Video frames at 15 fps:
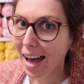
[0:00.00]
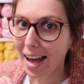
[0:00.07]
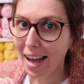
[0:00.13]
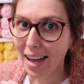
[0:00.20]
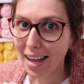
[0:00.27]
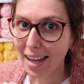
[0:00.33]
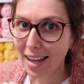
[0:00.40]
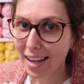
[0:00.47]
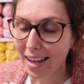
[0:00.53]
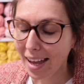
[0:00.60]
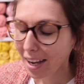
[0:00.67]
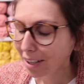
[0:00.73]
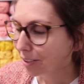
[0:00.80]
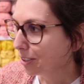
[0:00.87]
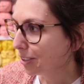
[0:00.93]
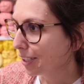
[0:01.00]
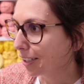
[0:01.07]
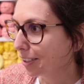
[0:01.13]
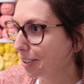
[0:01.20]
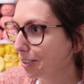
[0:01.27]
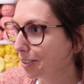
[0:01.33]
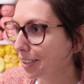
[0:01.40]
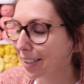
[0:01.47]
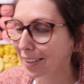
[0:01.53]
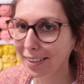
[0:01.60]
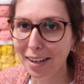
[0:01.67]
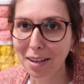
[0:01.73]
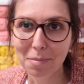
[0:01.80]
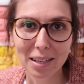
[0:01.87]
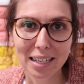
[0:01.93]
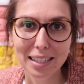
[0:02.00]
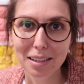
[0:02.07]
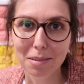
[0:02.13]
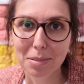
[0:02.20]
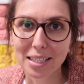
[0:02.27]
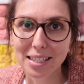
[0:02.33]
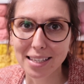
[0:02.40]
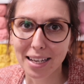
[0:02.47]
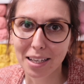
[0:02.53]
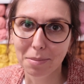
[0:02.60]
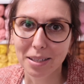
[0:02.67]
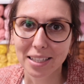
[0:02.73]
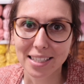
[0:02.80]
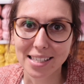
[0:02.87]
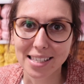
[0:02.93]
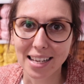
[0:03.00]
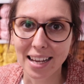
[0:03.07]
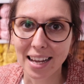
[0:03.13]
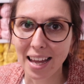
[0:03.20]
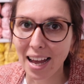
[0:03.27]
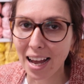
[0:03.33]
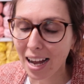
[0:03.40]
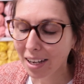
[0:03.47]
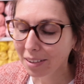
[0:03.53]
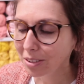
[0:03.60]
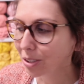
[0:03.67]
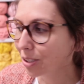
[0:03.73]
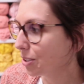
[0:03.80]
I have to tell you that I'm a little bit sad because I have to